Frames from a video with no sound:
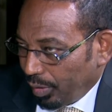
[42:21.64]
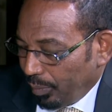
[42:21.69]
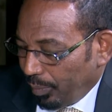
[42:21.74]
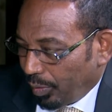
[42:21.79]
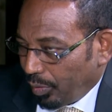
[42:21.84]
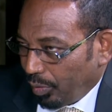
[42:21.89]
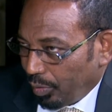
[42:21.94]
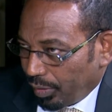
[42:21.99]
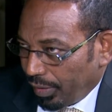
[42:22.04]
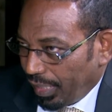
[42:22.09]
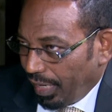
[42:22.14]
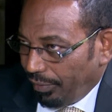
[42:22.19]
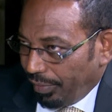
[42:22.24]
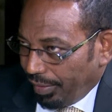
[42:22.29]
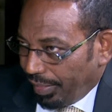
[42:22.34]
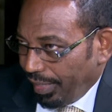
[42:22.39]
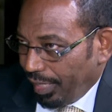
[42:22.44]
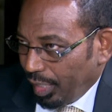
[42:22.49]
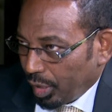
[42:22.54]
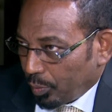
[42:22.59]
because
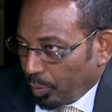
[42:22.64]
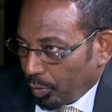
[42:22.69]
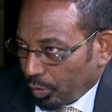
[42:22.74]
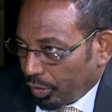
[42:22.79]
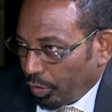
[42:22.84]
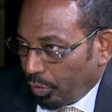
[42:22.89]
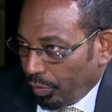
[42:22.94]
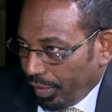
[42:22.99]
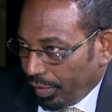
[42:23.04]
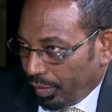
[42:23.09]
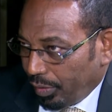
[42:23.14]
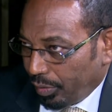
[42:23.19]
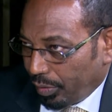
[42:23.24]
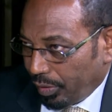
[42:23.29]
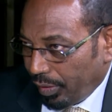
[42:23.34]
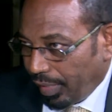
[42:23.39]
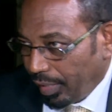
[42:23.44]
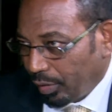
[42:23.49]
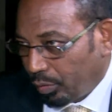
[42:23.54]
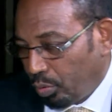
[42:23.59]
everything is post-audit. You
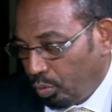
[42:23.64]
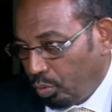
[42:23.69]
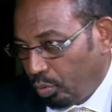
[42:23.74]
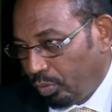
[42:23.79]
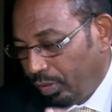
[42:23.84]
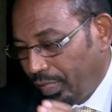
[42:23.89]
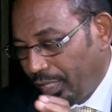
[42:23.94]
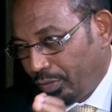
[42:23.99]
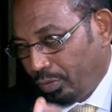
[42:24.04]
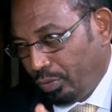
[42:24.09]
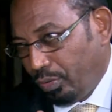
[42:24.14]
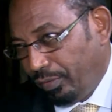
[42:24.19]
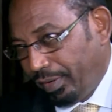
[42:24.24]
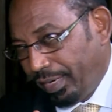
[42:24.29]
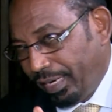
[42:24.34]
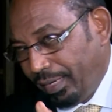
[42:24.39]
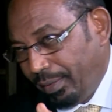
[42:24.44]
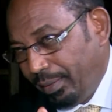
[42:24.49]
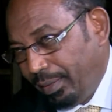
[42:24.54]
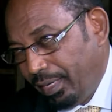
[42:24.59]
see the two
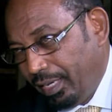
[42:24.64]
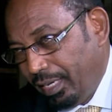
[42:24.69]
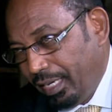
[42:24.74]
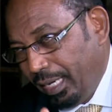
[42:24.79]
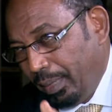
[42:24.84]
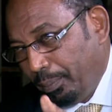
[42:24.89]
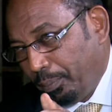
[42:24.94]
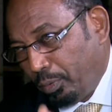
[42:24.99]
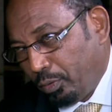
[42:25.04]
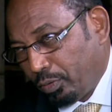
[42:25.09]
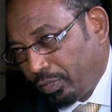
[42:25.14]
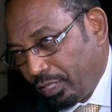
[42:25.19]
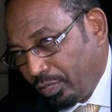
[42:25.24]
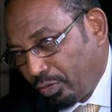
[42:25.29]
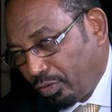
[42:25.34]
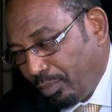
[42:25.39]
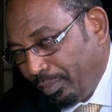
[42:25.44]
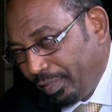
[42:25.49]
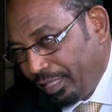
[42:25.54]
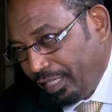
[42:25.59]
very important
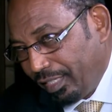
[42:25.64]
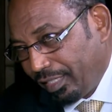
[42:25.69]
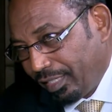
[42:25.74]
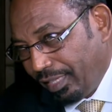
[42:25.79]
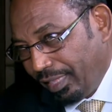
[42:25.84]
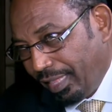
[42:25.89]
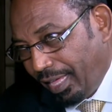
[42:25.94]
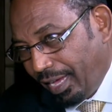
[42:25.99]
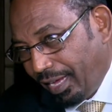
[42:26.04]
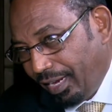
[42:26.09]
committees in there.